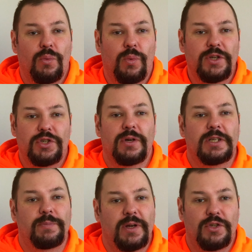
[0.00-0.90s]
What is your
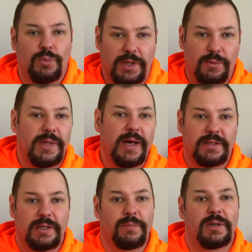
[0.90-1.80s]
experience with and without a
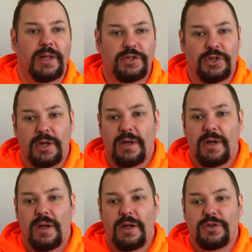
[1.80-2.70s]
slipper clutch?
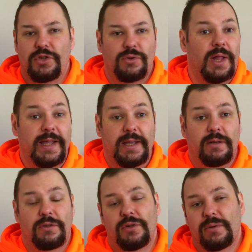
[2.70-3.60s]
Do you like
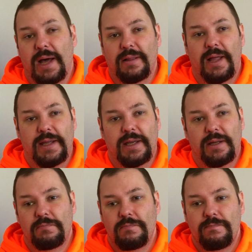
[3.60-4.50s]
it? Do you not like
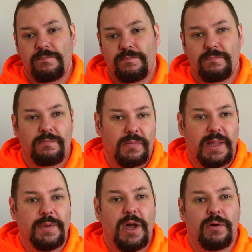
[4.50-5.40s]
it?
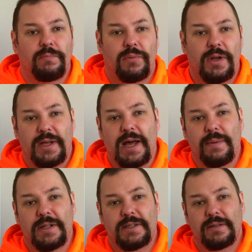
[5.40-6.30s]
Let me know. Put it in the
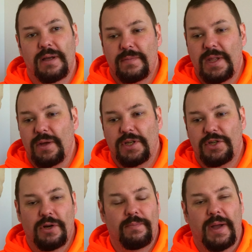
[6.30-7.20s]
comments. You know,
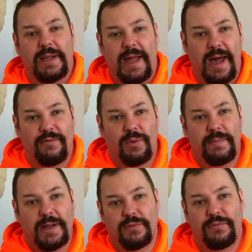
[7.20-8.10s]
did your bike have one
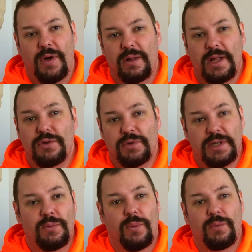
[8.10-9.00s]
by default and you
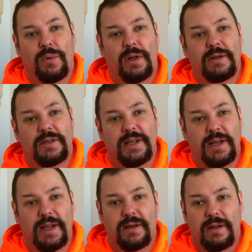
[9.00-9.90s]
didn't want one? Did
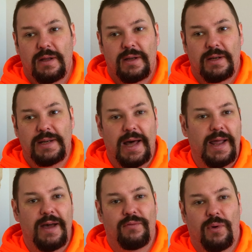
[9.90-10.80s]
it not
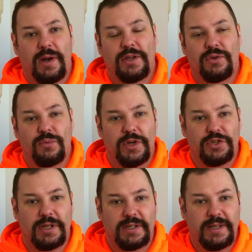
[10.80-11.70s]
have one and you
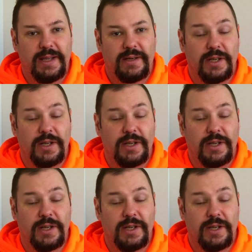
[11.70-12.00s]
wished it did?